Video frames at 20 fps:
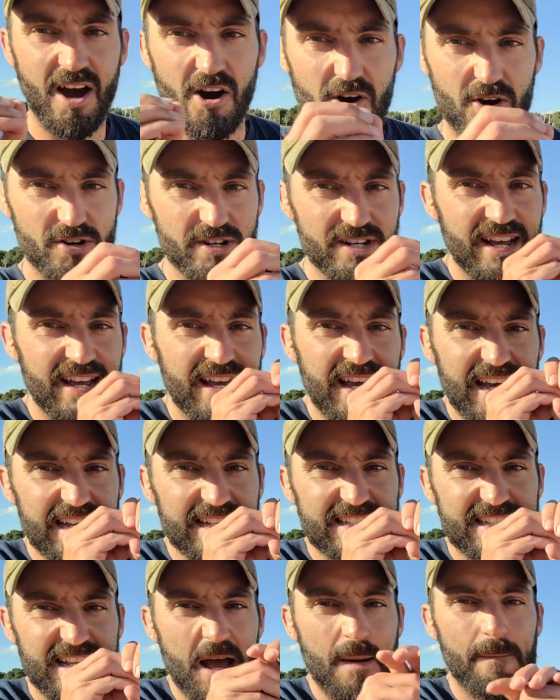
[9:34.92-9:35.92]
heart
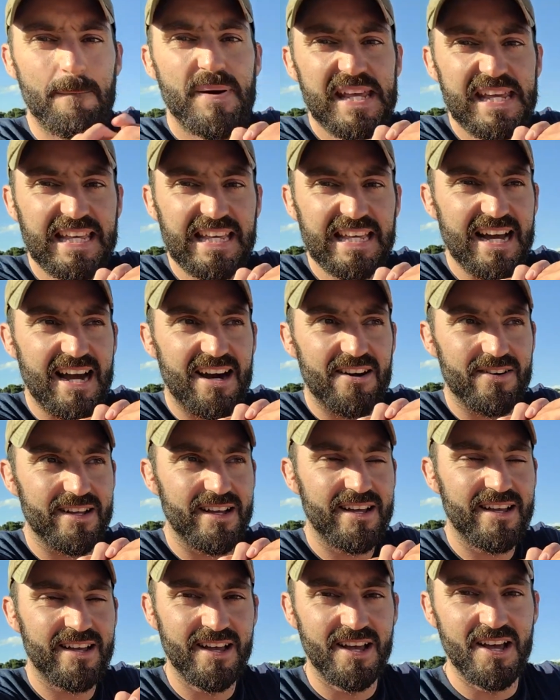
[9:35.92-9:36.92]
is peeking out
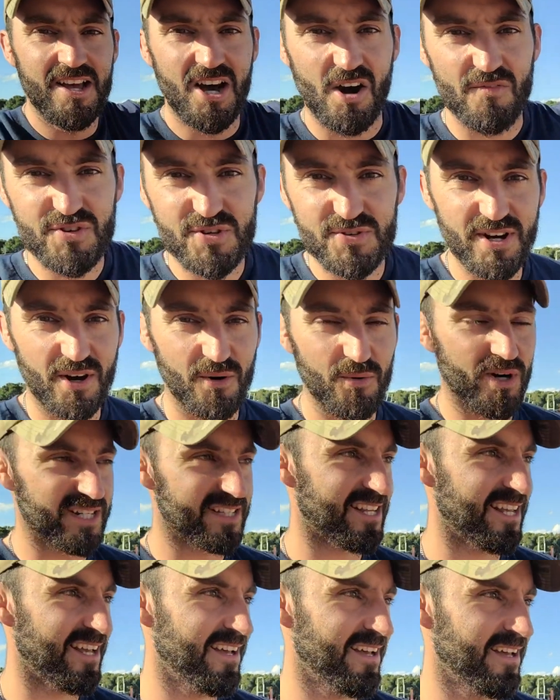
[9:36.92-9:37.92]
of you know
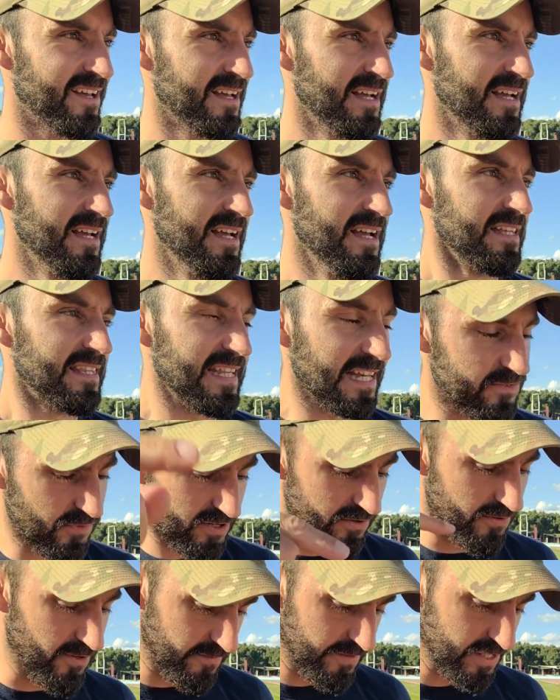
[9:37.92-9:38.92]
what. That's what
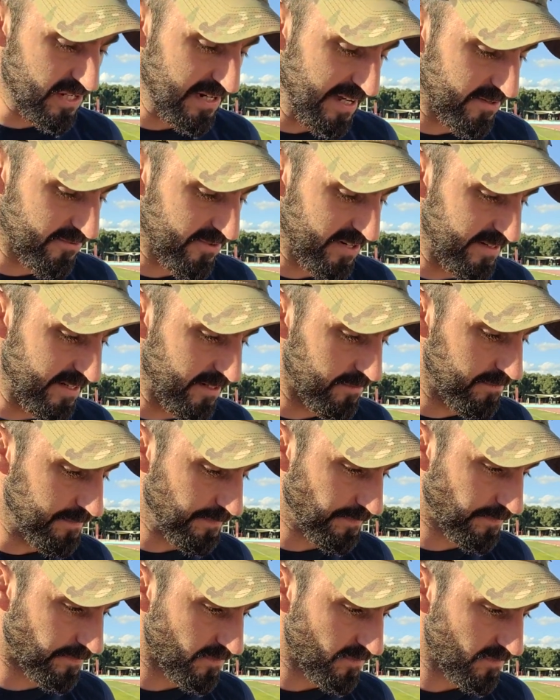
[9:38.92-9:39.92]
you want to visualize right now,
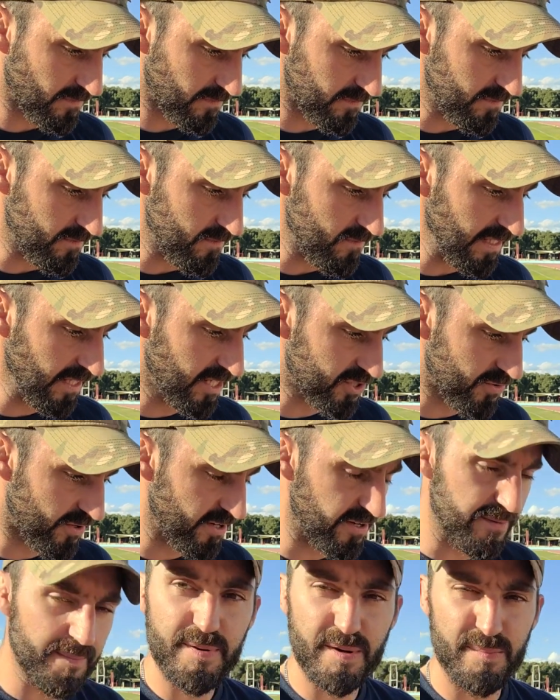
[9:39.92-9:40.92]
because
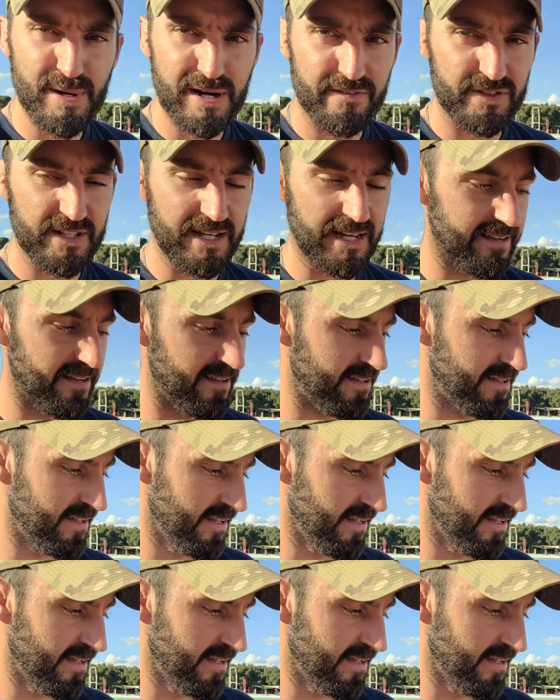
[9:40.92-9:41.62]
we're going to prepare for that.